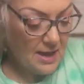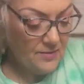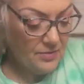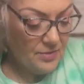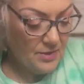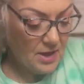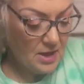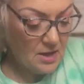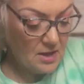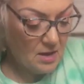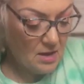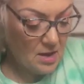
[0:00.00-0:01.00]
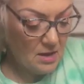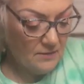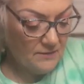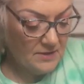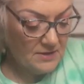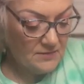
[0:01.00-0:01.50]
I think
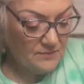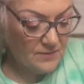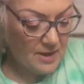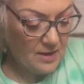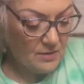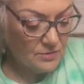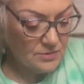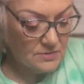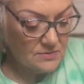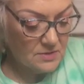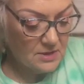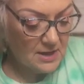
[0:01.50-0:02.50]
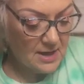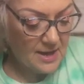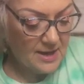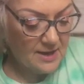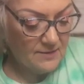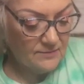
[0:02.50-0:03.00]
all of these flowers that
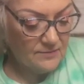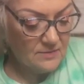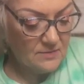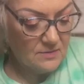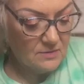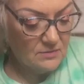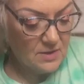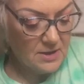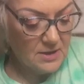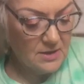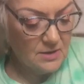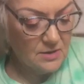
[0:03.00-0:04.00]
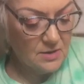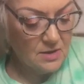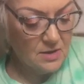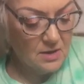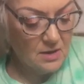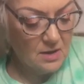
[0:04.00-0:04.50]
I have right
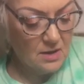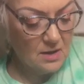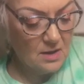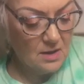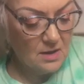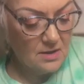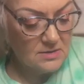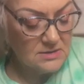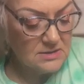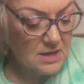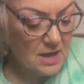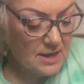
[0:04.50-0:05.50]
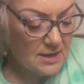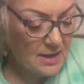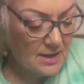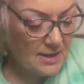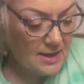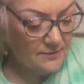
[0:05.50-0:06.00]
here
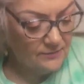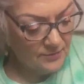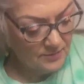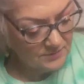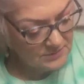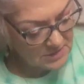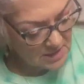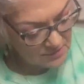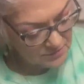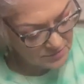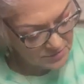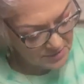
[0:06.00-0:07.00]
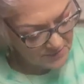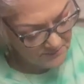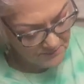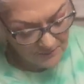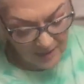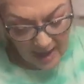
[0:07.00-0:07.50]
tonight I got from Dollar
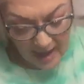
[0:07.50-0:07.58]
Tree.